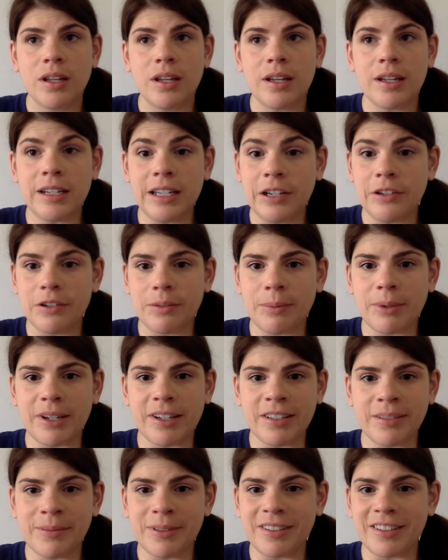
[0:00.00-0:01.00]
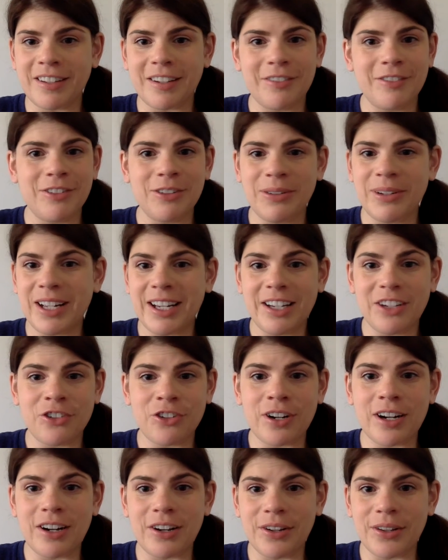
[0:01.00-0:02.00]
a knee replacement instead of doing any
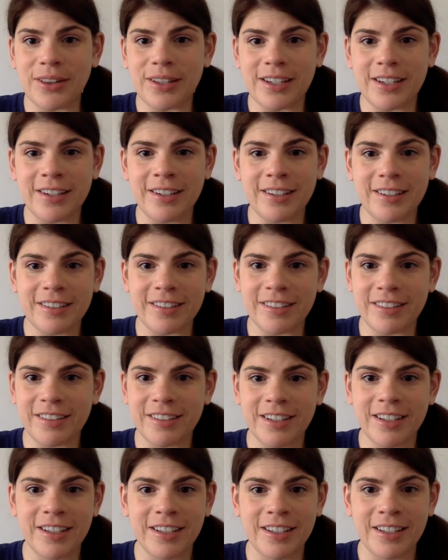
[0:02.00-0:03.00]
trial thing because